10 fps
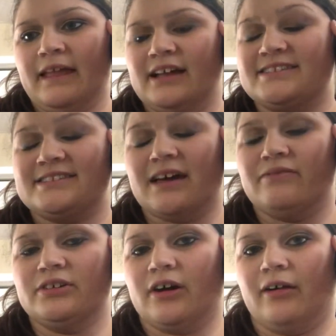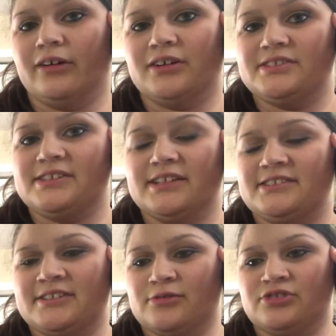it's $7. It's
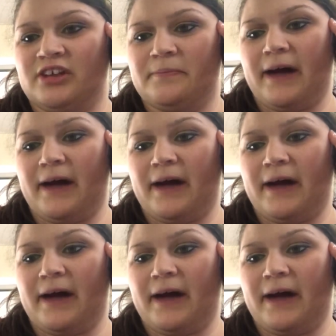so cheap.